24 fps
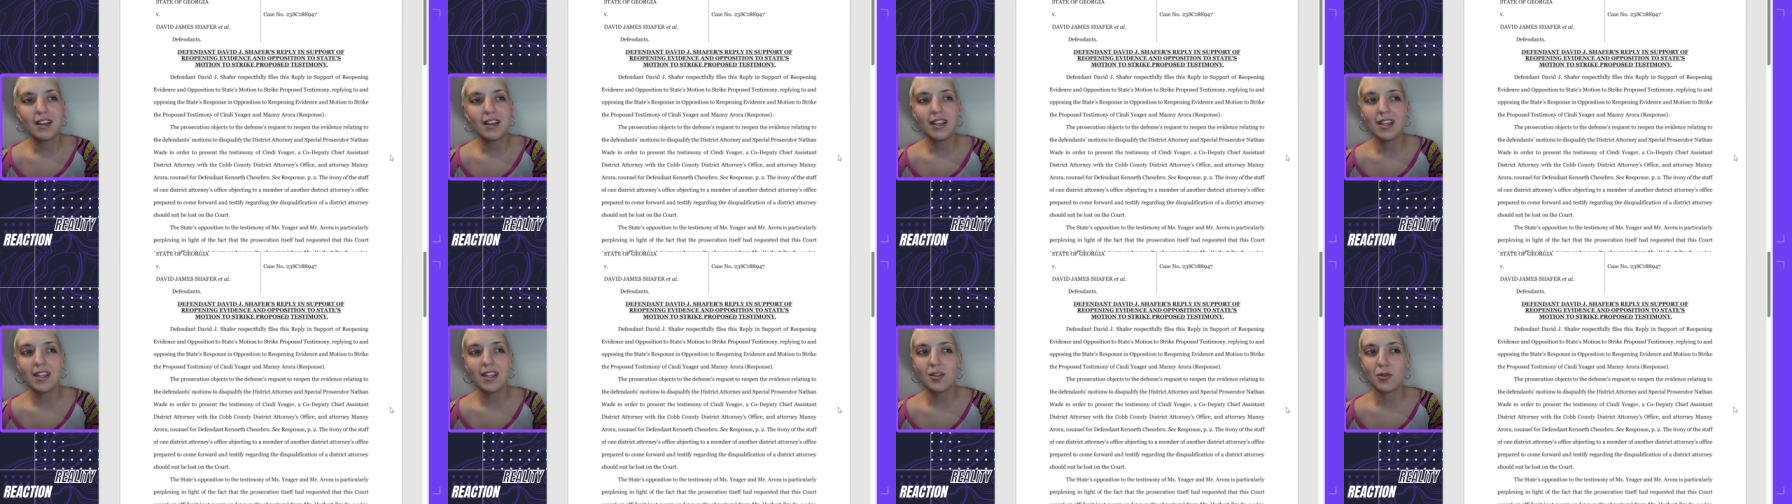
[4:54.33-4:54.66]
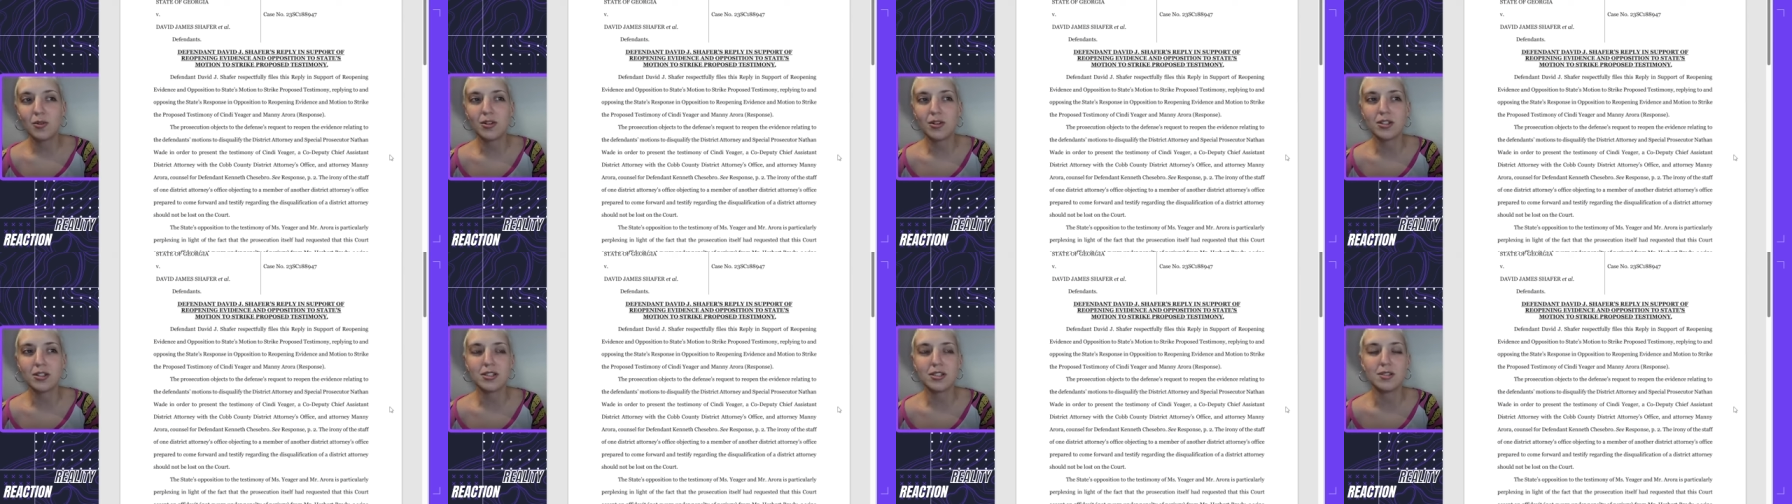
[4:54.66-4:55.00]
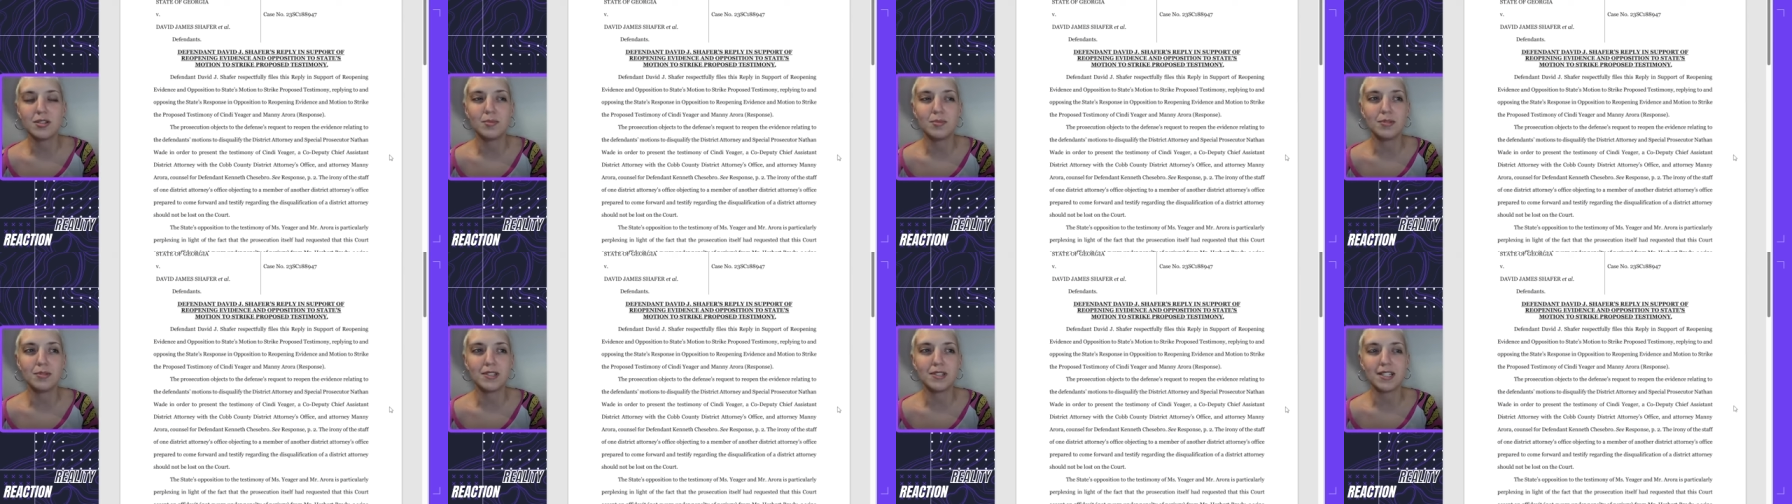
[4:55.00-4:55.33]
in order
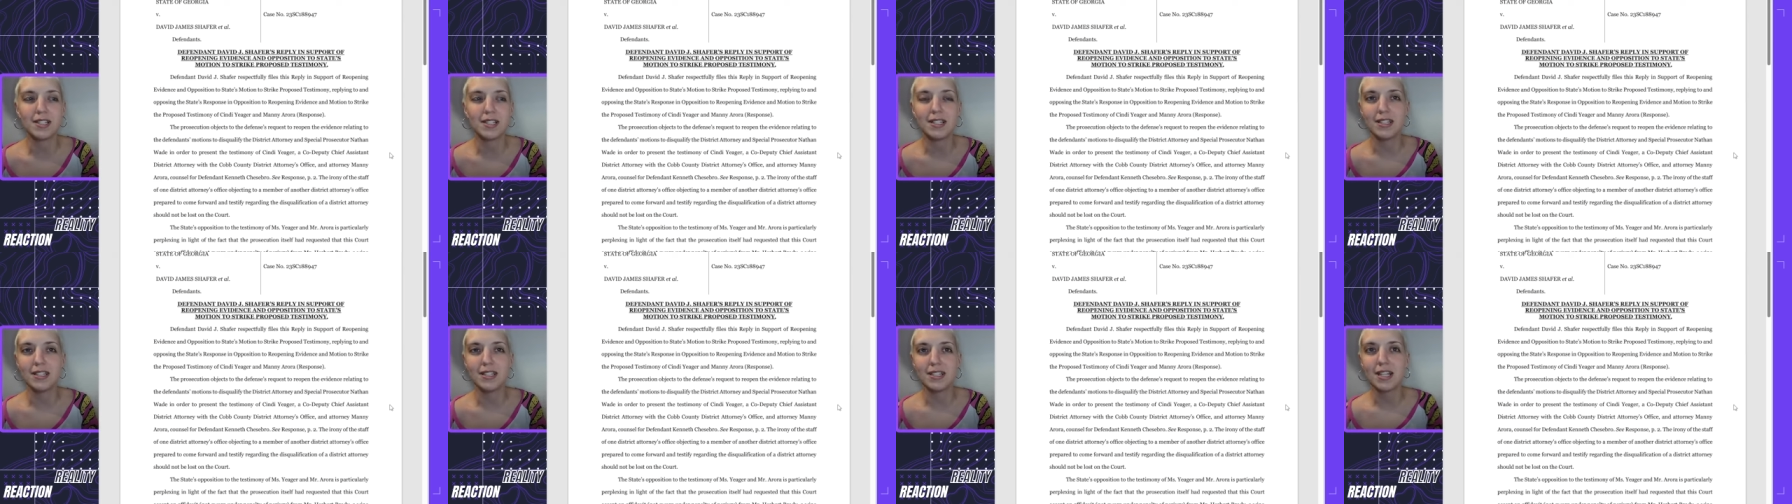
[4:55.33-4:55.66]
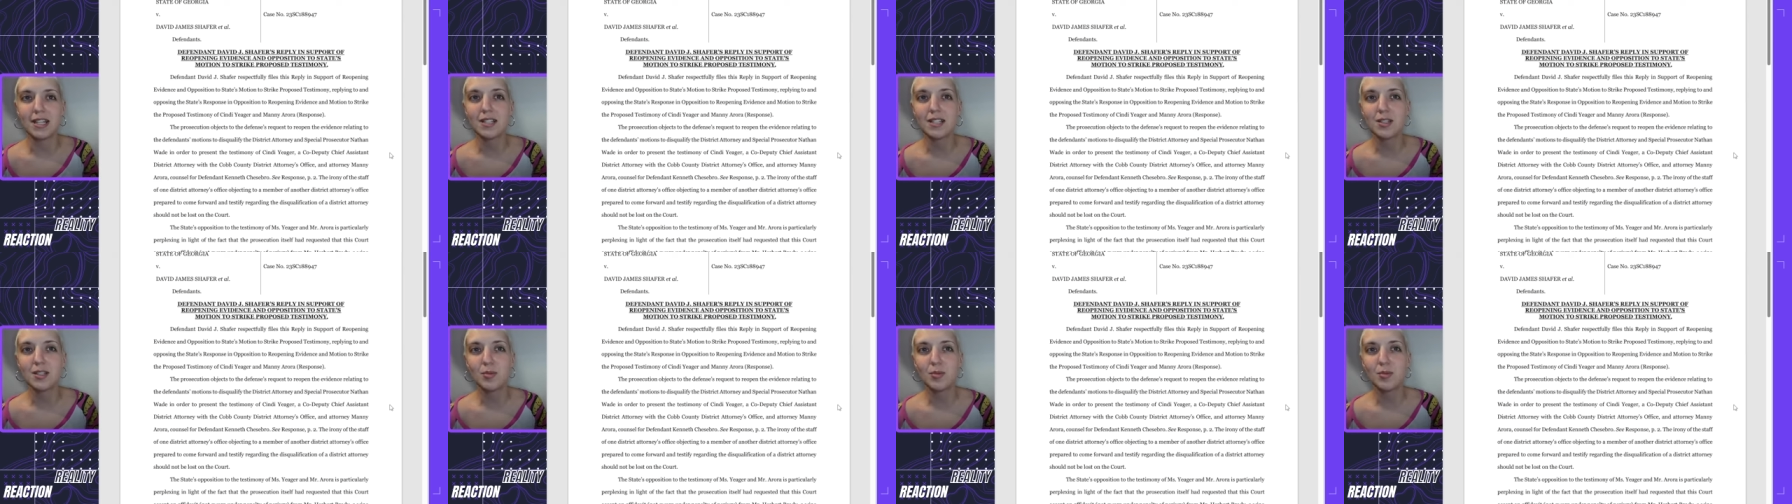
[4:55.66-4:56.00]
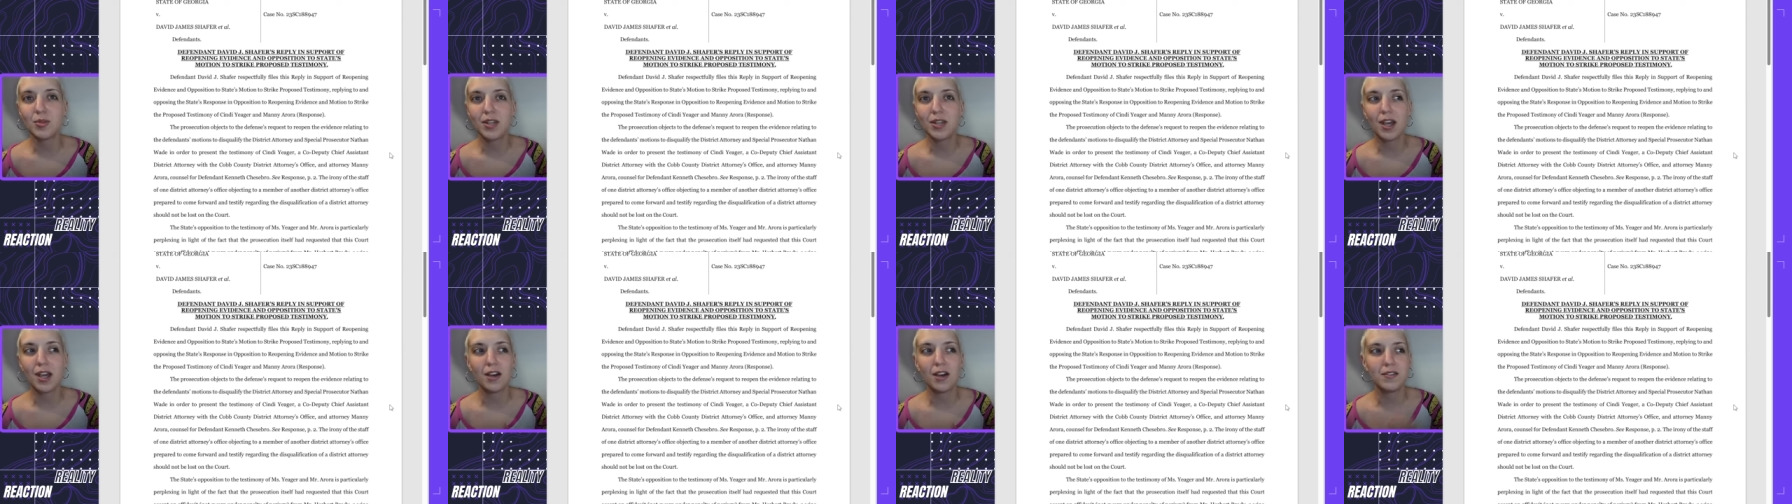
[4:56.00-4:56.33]
to present the
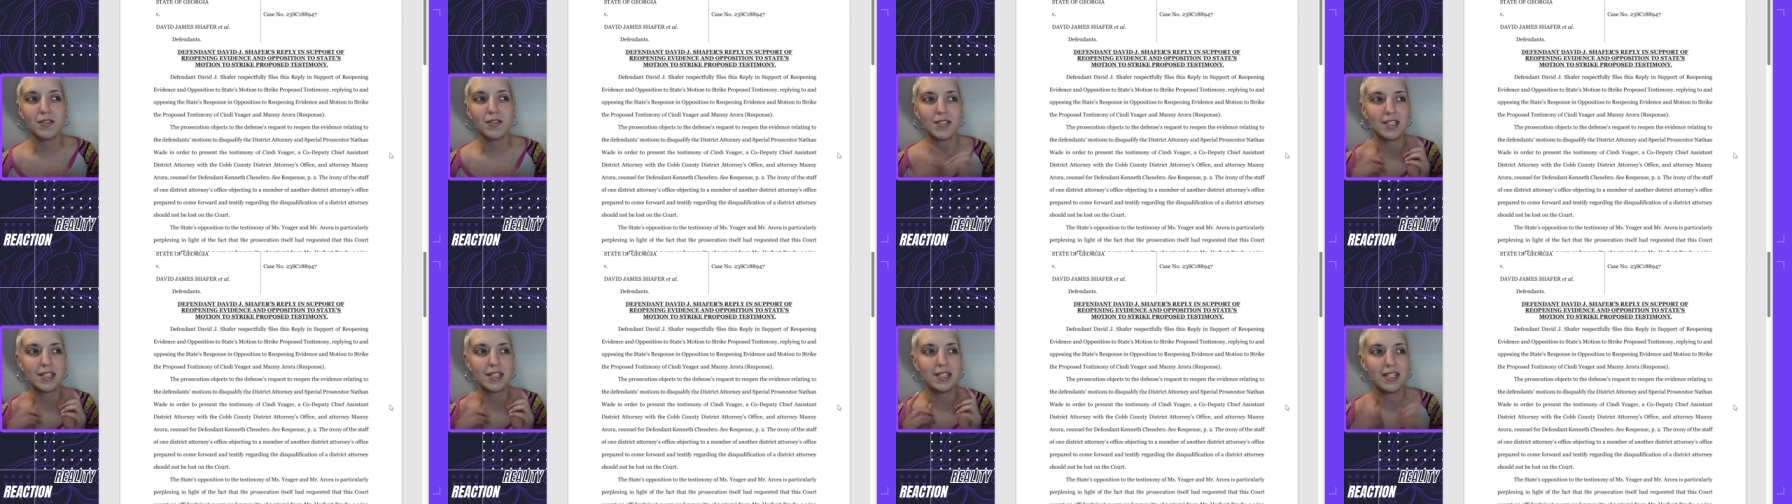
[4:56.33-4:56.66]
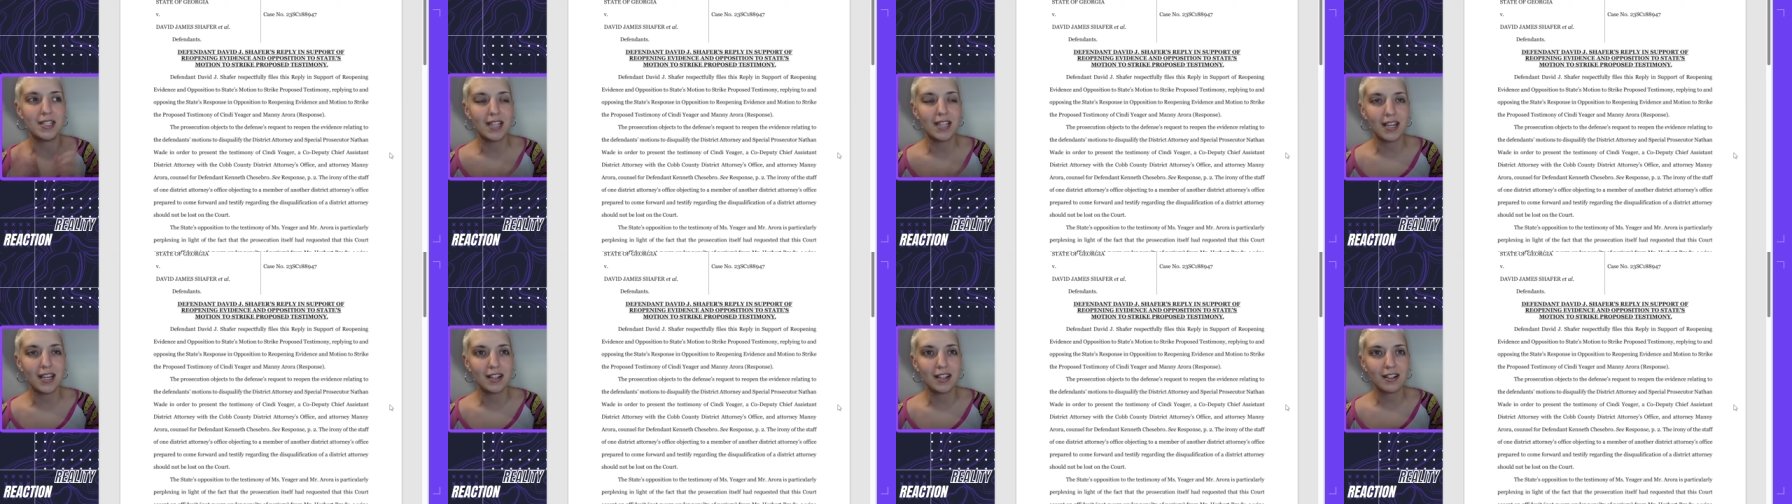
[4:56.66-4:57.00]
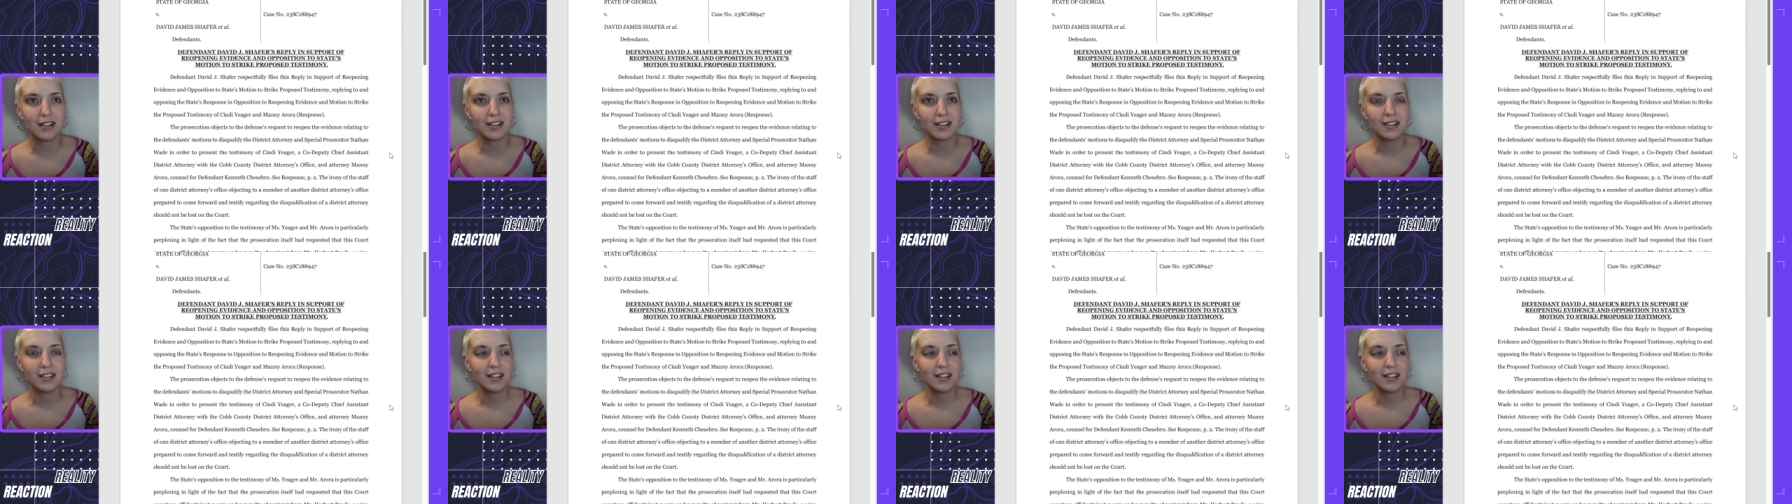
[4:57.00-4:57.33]
testimony of Cindy
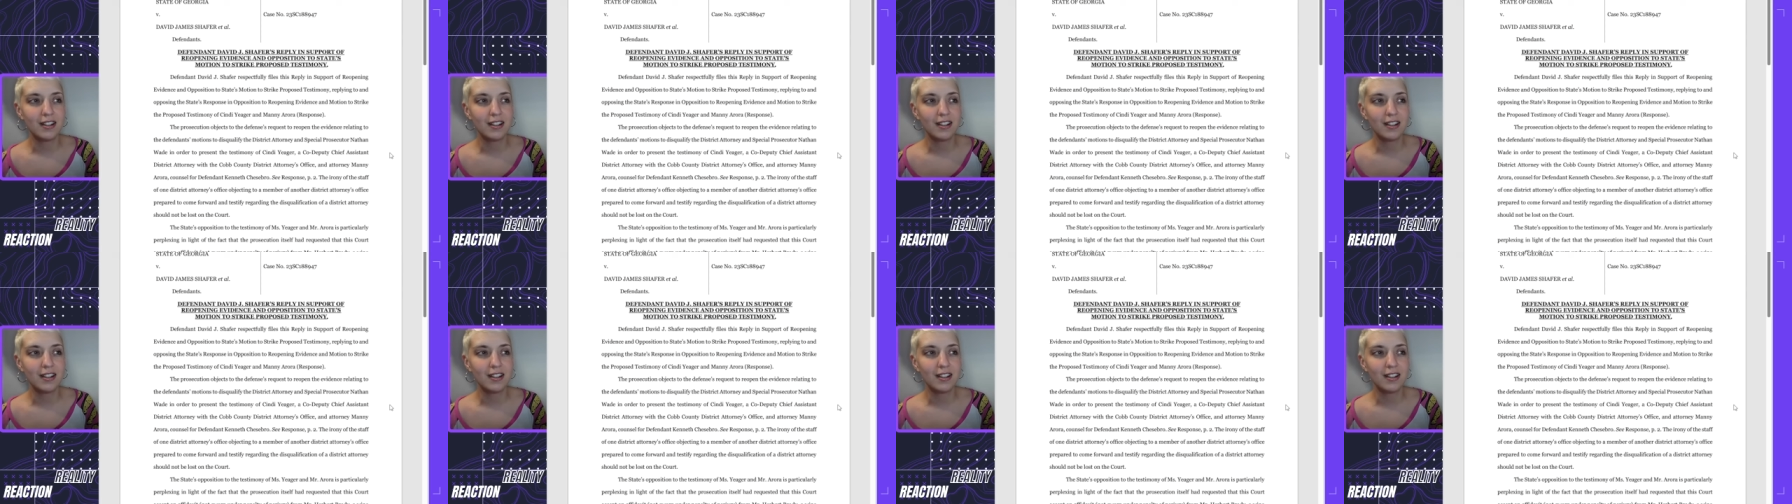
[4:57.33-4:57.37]
Yeager,